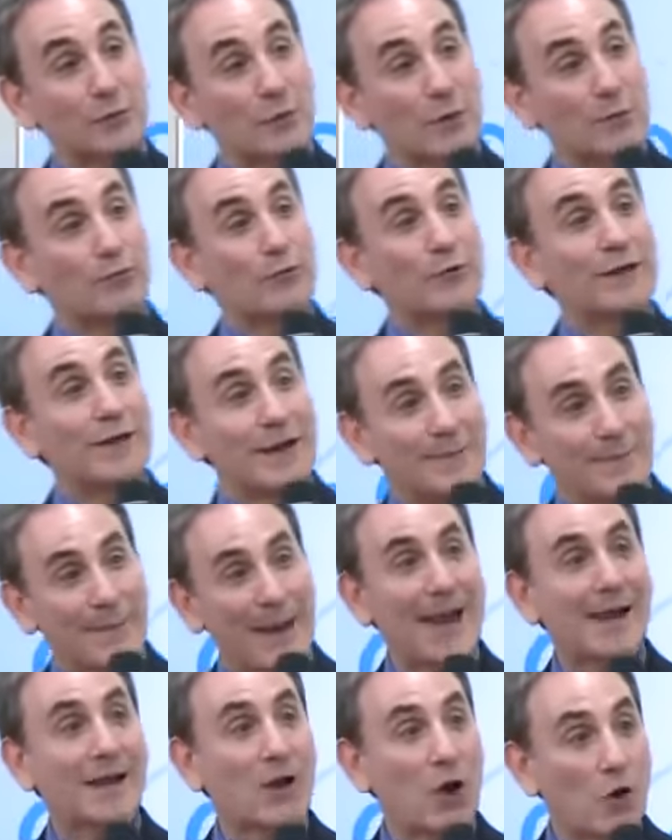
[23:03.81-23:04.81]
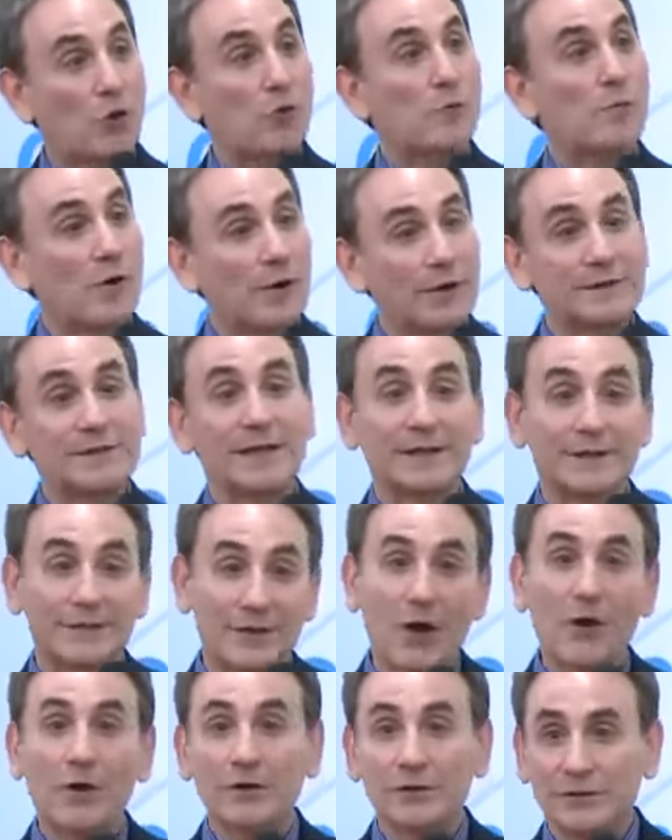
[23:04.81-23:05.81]
we're bringing back Colmar
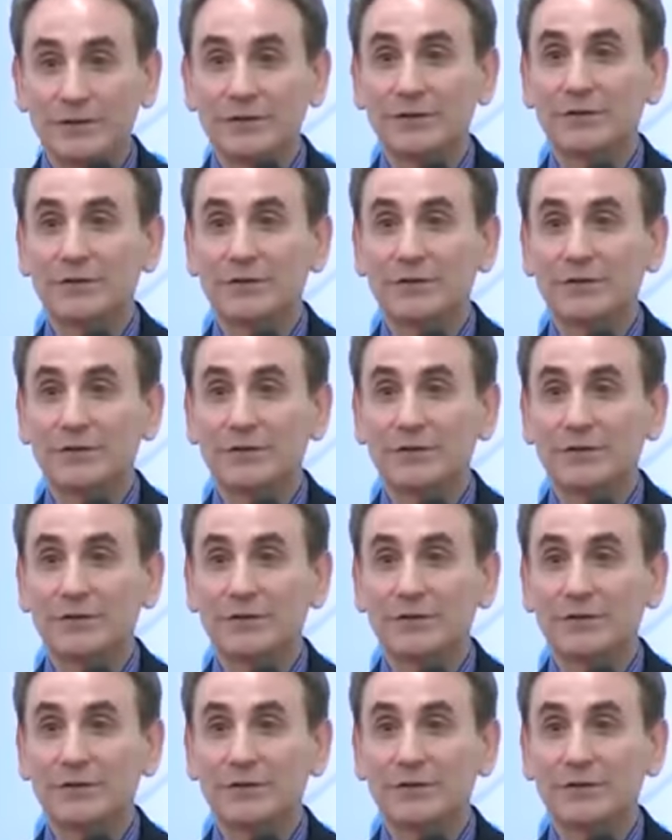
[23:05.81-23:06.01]
technology